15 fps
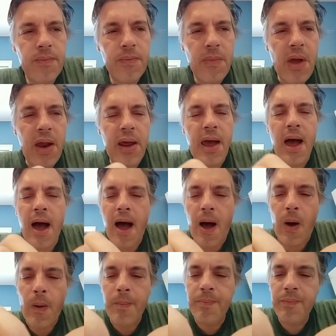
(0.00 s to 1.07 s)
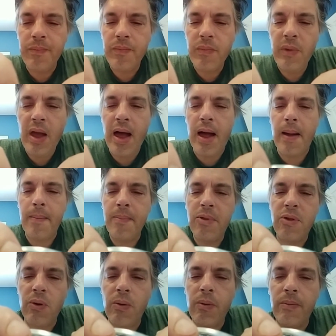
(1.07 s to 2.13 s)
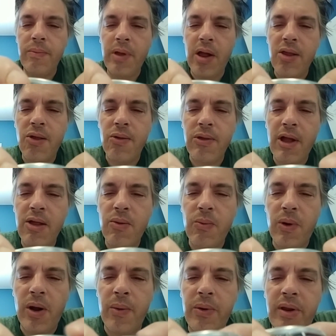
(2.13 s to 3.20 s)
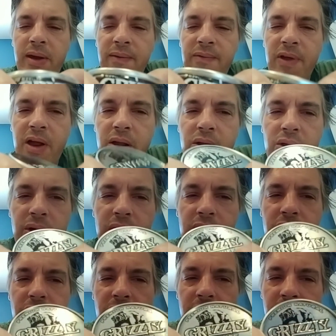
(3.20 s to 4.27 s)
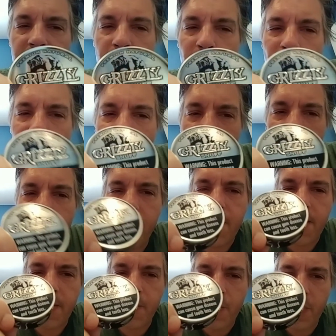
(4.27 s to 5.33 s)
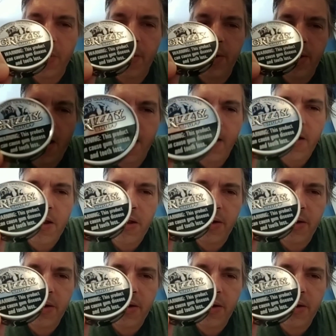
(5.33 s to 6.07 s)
Anyhow, yeah, so that's what I would give this. It's a really nice